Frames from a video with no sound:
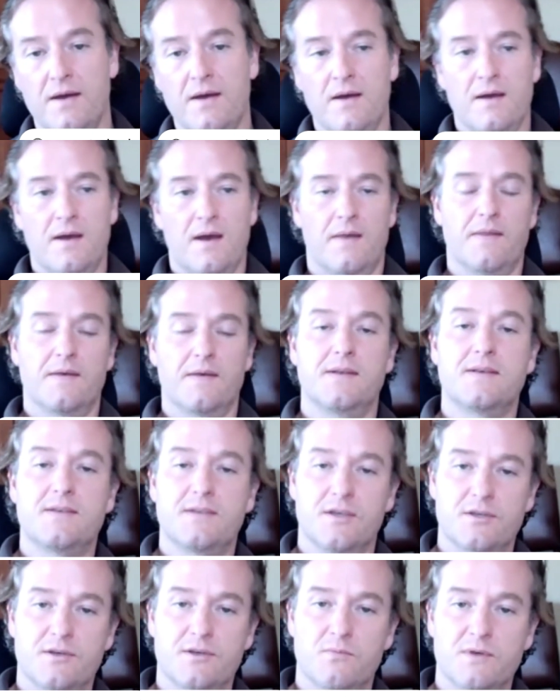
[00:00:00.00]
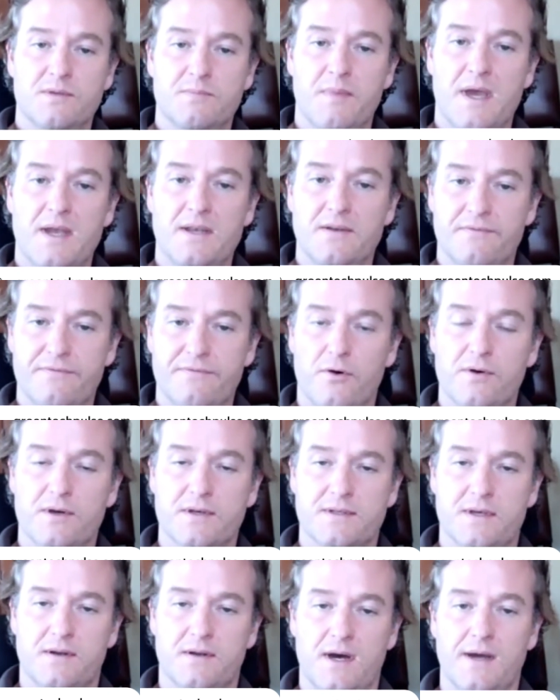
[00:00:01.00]
And the decision was made to focus
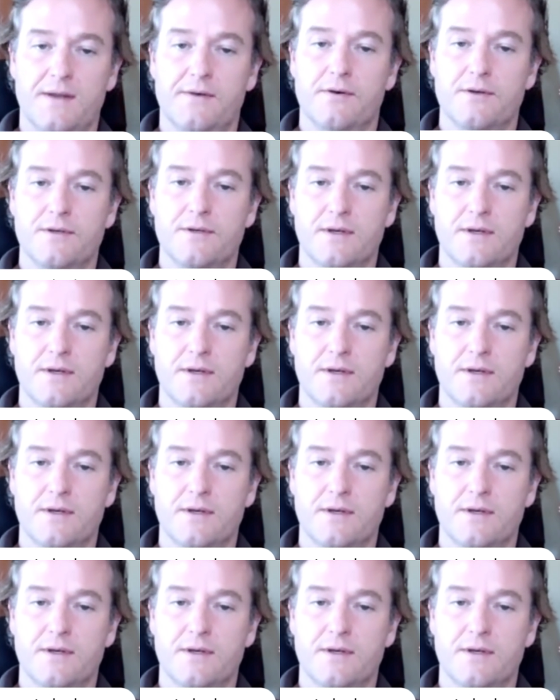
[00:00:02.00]
on hydrogen.